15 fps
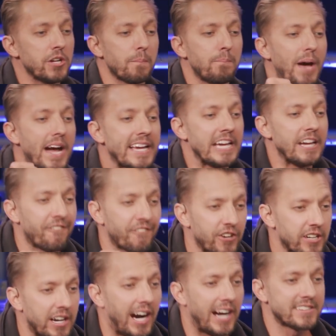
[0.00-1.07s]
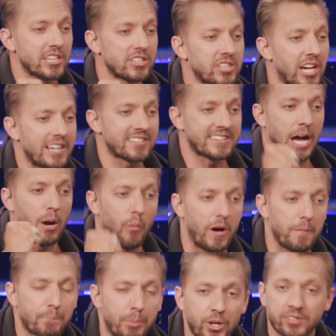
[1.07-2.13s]
You're begging for God to touch that
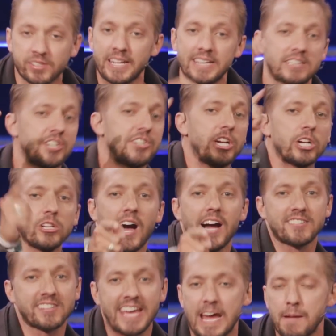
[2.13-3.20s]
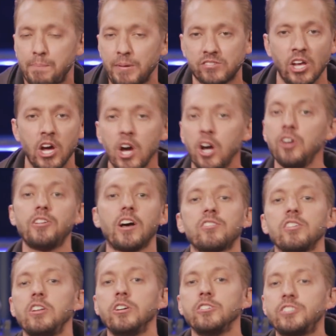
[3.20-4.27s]
one person at the Deer Lodge campus who
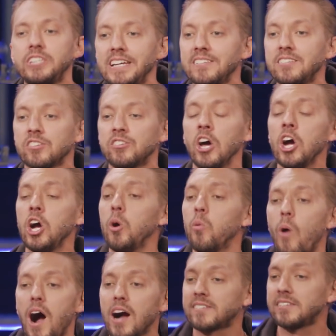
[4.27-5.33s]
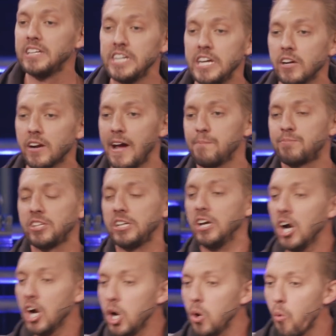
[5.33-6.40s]
doesn't know Jesus, who walked in here empty,
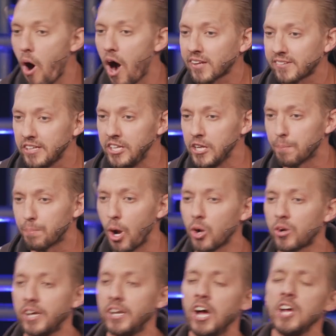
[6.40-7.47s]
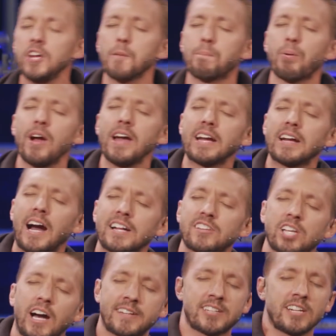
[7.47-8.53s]
who walked in, you're broken. You're praying, God,
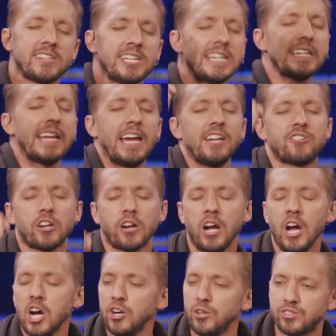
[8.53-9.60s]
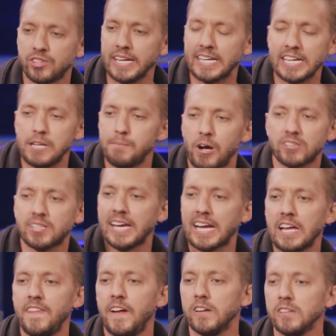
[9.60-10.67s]
touch a teenager who's thinking about
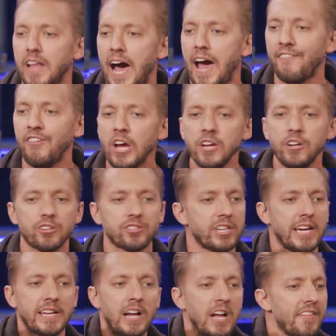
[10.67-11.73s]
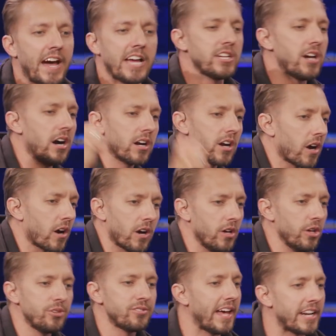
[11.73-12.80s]
taking their life. You're saying, that young
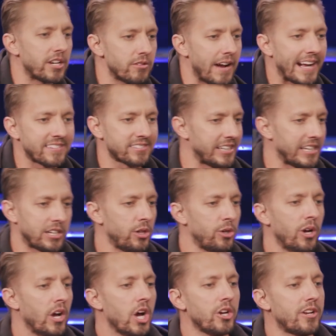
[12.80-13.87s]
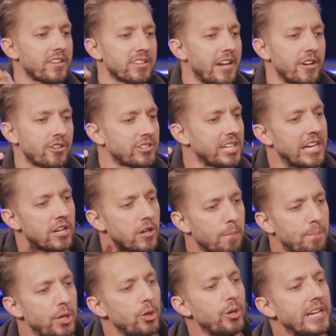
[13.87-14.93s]
girl who's anorexic, who, who doesn't understand her
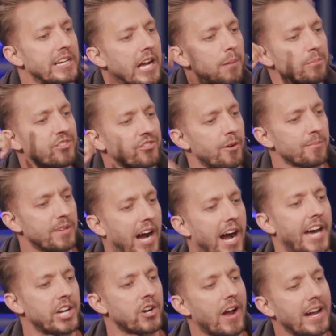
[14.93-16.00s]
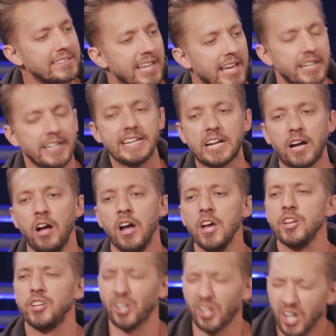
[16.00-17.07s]
beauty comes from God, her identity comes.
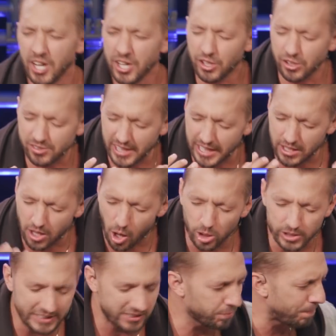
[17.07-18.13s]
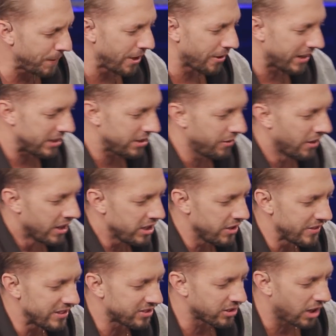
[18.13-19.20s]
You're, you're saying, Holy Spirit, you,
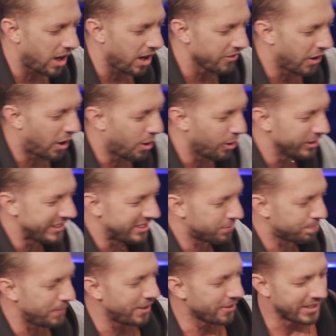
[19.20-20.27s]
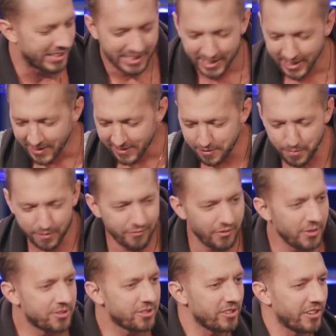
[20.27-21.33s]
you've installed the Holy Spirit to be
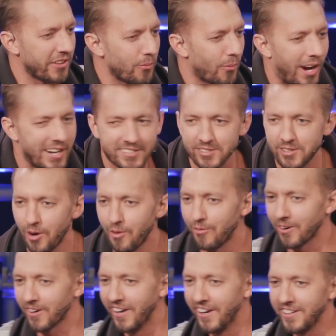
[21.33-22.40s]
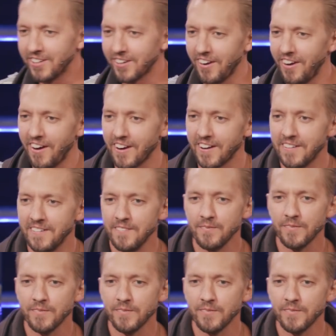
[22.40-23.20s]
vigilantly watching over your heart.